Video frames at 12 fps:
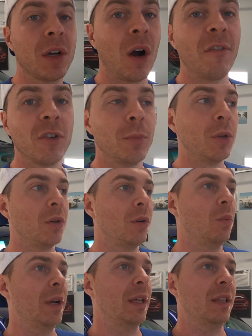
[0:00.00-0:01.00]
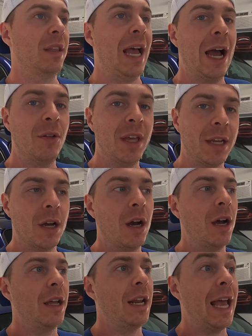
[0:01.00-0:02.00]
comfortable with how they
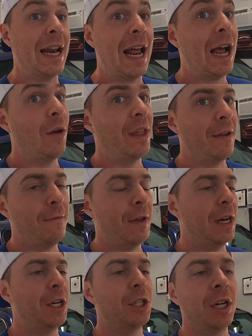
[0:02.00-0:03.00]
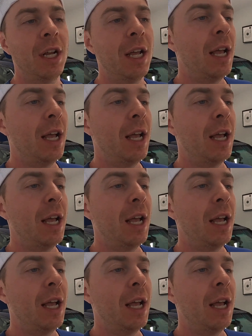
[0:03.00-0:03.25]
cut and how they finish.